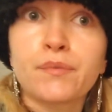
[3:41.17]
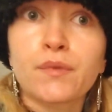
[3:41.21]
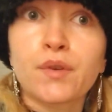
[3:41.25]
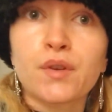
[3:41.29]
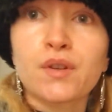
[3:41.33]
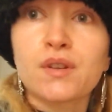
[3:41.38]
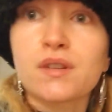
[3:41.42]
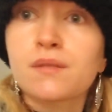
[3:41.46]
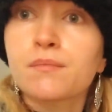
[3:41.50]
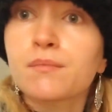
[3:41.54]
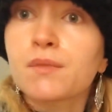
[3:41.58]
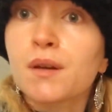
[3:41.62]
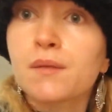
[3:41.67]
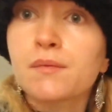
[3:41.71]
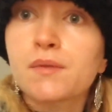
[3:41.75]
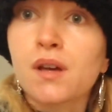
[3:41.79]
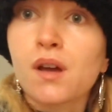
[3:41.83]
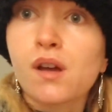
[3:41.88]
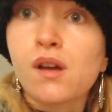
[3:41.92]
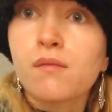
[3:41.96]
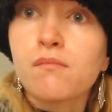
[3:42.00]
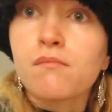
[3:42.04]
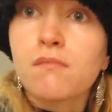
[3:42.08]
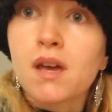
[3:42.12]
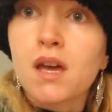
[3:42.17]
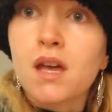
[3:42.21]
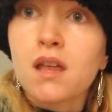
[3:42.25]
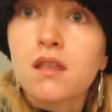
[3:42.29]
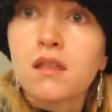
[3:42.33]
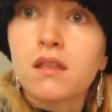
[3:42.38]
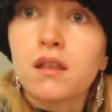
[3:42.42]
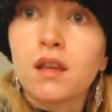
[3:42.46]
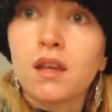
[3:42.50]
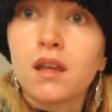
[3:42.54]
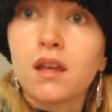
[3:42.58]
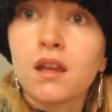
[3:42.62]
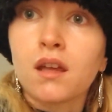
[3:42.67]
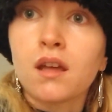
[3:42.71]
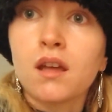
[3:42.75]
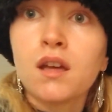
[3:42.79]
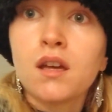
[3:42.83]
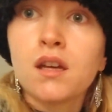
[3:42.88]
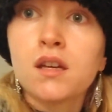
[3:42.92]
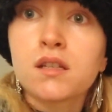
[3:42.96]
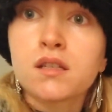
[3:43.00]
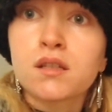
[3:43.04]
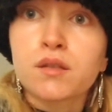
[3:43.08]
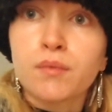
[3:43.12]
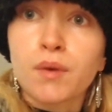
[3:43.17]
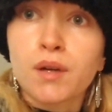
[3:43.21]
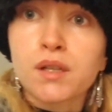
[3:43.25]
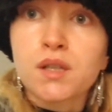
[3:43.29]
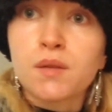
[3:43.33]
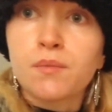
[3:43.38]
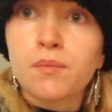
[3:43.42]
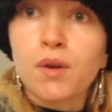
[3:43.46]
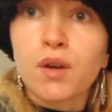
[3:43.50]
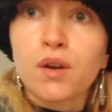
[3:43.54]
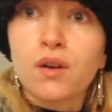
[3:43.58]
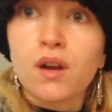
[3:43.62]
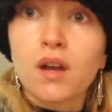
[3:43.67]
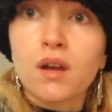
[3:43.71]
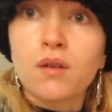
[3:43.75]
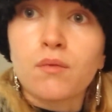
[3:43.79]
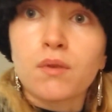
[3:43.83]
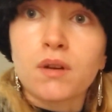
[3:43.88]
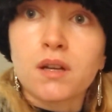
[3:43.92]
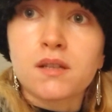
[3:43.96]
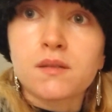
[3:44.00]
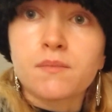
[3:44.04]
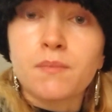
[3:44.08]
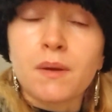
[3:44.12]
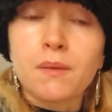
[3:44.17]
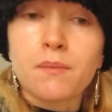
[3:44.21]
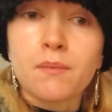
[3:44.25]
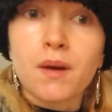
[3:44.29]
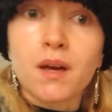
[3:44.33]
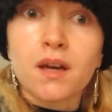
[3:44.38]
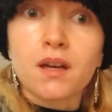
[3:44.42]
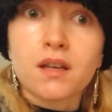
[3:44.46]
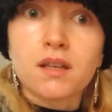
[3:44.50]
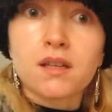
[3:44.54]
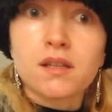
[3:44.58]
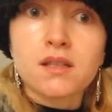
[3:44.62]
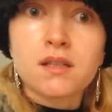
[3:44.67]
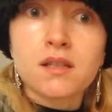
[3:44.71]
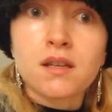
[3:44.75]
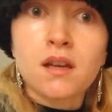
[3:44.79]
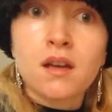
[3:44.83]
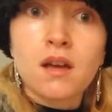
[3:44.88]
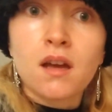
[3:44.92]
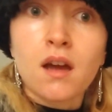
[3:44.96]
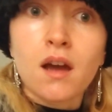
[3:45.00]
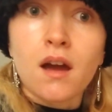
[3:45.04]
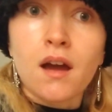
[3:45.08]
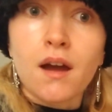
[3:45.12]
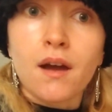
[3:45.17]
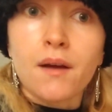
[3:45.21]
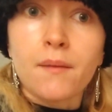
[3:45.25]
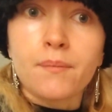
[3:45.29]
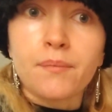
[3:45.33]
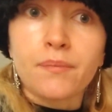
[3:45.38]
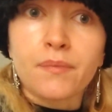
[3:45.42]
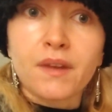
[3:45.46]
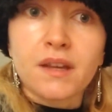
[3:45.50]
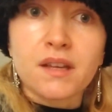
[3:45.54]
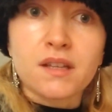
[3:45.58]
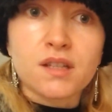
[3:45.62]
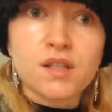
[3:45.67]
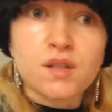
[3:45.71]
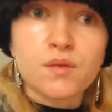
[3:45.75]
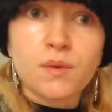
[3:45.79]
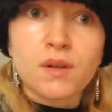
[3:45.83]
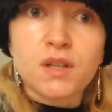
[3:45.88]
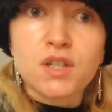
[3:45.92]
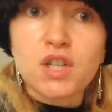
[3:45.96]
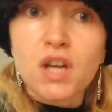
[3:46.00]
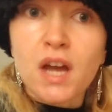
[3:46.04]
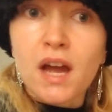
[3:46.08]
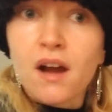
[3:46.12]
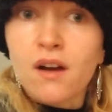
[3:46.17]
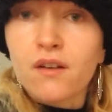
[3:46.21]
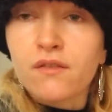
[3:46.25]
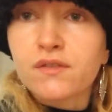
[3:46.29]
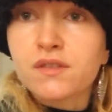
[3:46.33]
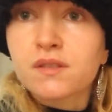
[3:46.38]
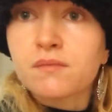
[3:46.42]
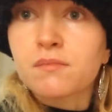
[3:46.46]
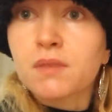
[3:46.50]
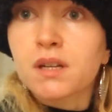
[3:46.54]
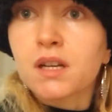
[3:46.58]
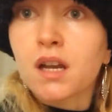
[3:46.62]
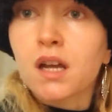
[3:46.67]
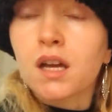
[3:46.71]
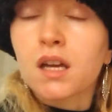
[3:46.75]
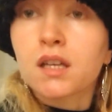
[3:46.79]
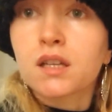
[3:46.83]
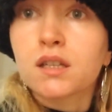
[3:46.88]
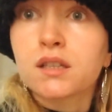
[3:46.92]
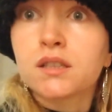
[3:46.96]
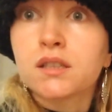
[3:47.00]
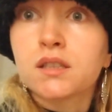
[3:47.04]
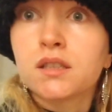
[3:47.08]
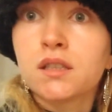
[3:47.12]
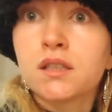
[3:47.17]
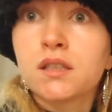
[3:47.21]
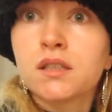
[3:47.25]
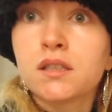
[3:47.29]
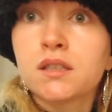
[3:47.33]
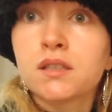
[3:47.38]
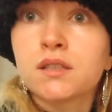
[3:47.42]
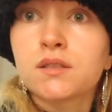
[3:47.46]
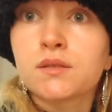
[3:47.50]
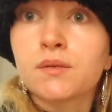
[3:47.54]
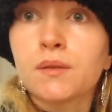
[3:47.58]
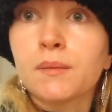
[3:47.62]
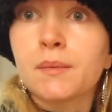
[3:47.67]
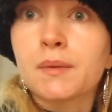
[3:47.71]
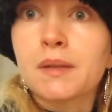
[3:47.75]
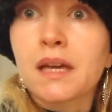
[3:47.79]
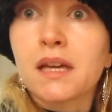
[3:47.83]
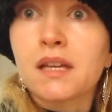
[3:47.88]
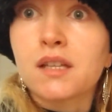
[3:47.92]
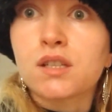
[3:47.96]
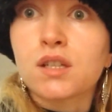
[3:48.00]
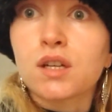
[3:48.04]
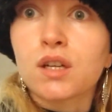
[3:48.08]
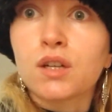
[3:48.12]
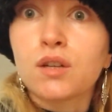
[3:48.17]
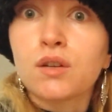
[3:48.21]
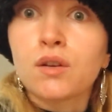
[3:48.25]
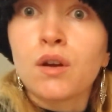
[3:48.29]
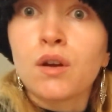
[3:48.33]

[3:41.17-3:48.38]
although sometimes I omit the tomato puree when it's bean burgers, and switch it out for something like sweet potato.